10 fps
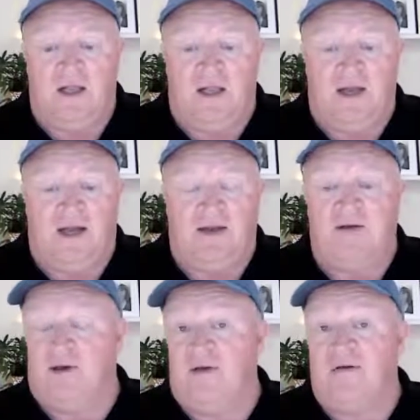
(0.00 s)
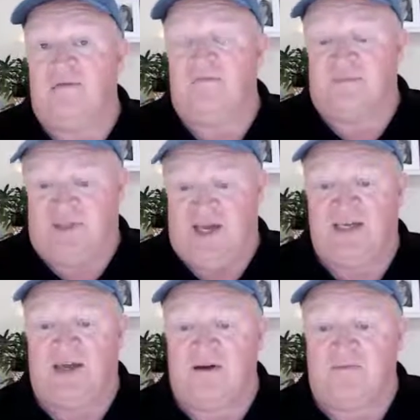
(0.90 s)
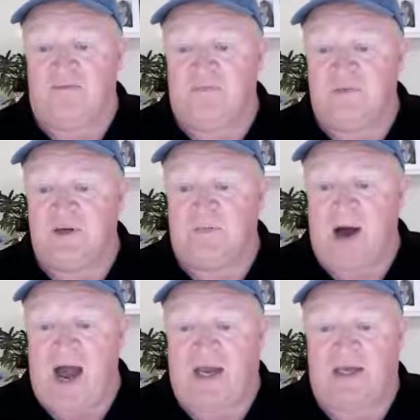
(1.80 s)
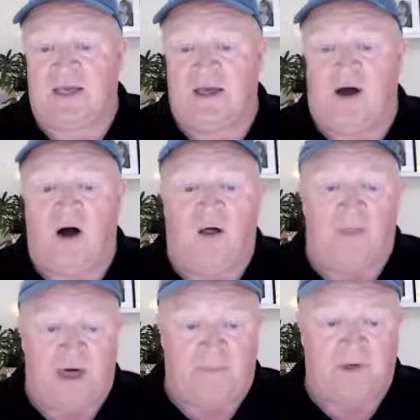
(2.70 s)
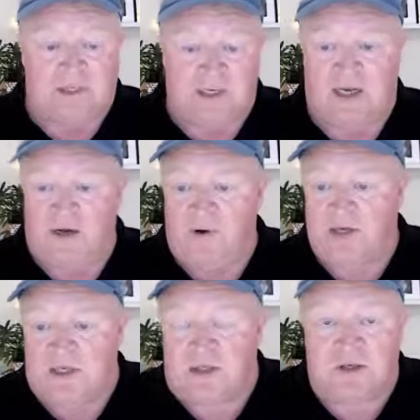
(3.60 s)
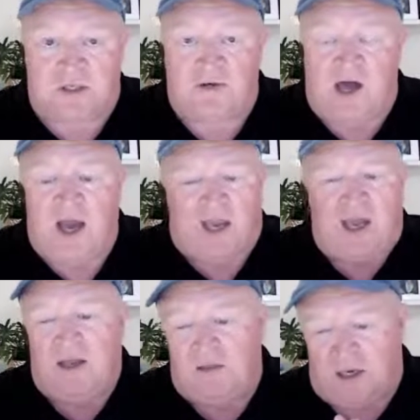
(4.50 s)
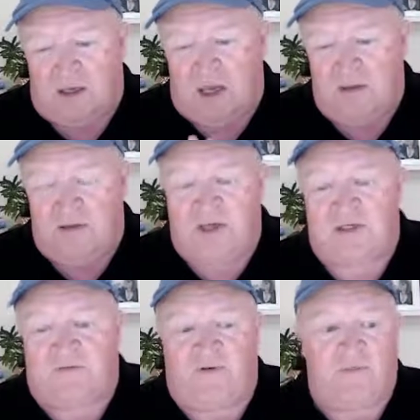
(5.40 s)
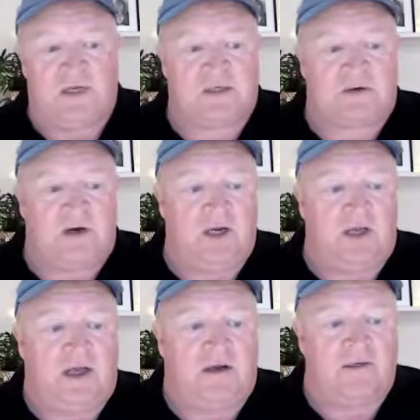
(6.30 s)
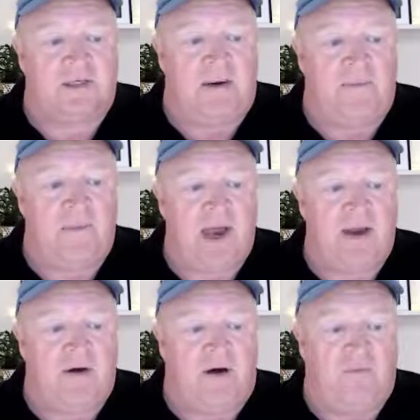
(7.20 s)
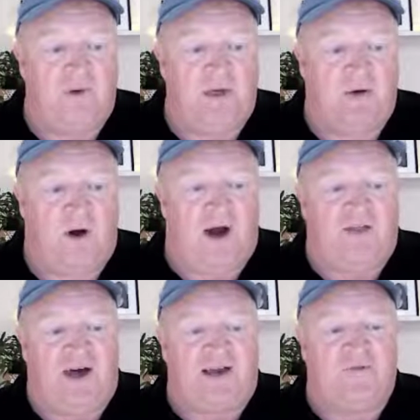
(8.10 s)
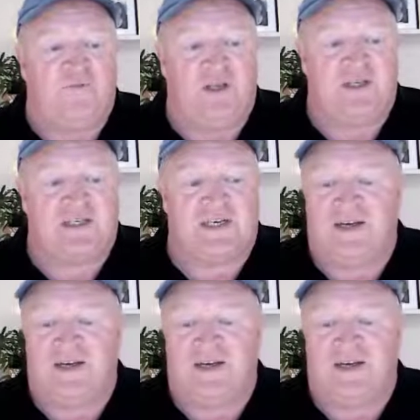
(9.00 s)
and there you go. You're back on that particular range. Let's just do that again from this screen here, because that may not have been quite that convincing.